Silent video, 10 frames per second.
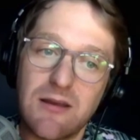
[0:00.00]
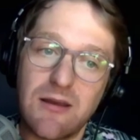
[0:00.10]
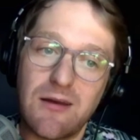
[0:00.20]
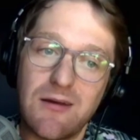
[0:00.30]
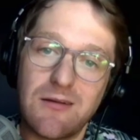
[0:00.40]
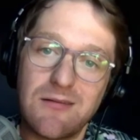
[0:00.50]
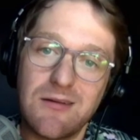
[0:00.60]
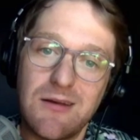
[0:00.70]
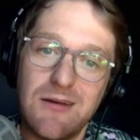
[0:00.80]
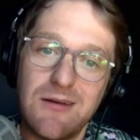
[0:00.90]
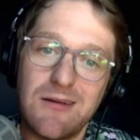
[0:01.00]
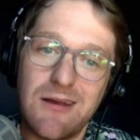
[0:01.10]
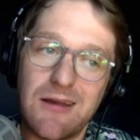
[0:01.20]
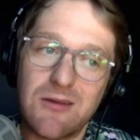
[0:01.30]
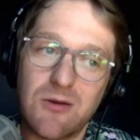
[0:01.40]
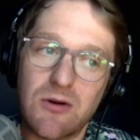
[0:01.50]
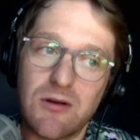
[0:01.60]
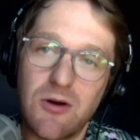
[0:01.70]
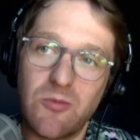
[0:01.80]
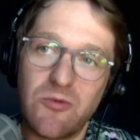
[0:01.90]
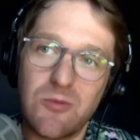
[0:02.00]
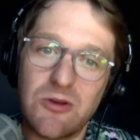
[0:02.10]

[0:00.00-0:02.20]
And yeah, I think we're going to hopefully